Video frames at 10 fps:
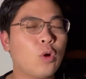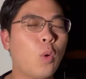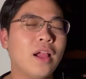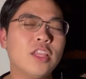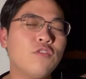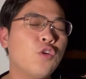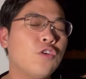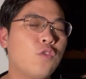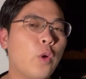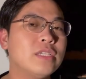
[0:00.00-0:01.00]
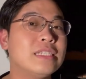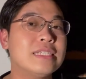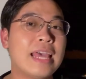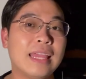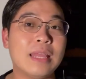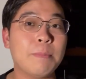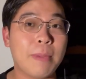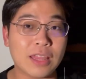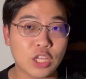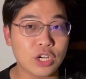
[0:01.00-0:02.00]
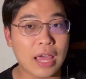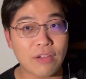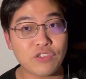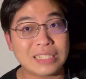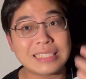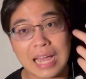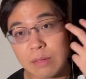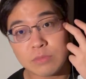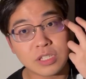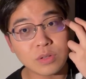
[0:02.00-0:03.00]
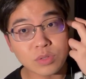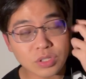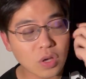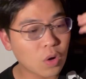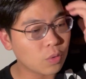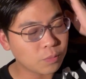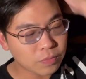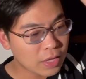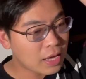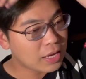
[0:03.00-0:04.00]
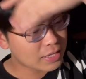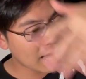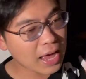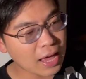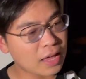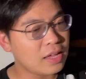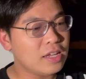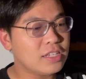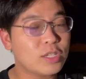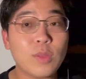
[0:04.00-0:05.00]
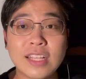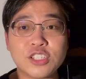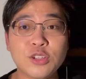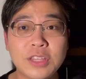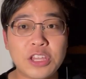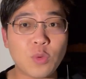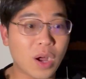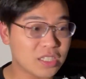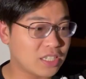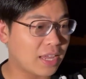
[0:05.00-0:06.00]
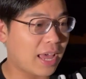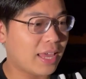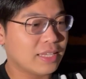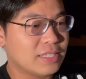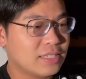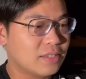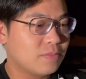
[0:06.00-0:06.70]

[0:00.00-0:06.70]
quality of her voice is getting better every time too. So yeah, so let's continue watching guys.